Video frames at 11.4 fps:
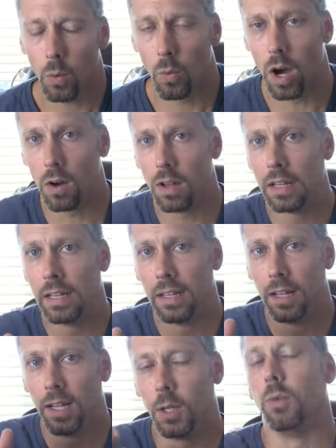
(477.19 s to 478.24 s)
Well,
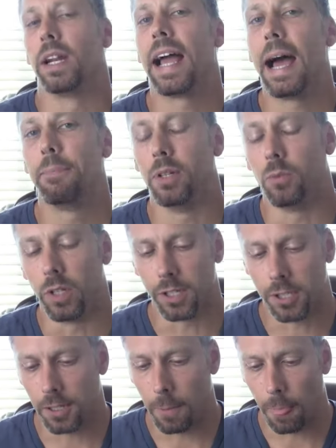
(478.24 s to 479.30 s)
what happened
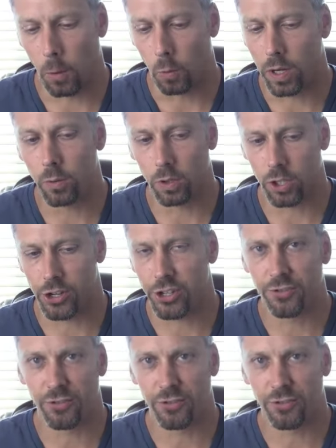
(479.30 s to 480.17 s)
was we were just